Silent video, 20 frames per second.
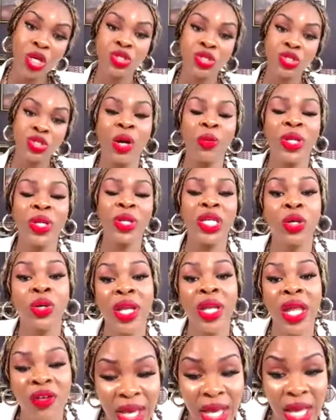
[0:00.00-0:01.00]
So that way they
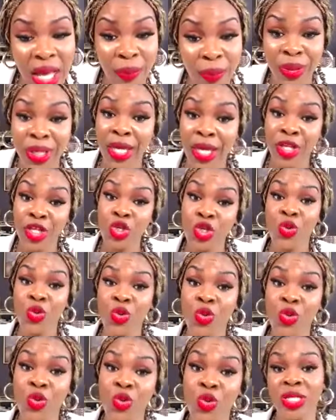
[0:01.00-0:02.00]
could have their copy, and
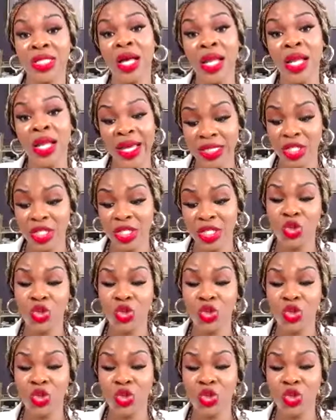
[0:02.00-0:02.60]
you as a collector,